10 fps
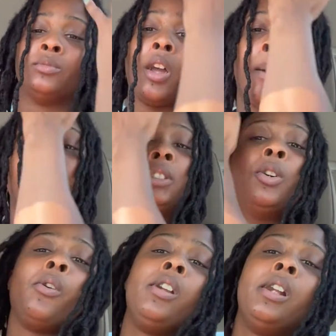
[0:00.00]
Like, I'm gonna
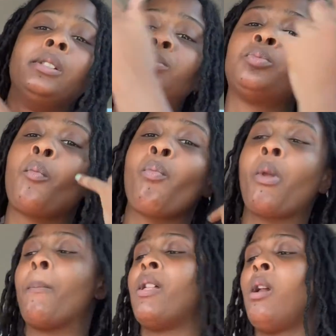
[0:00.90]
still eat it,
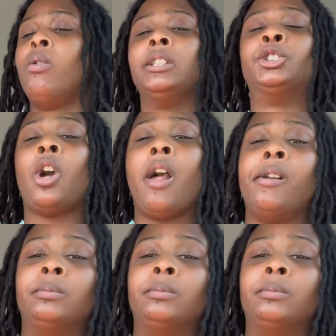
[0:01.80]
but they really tried it.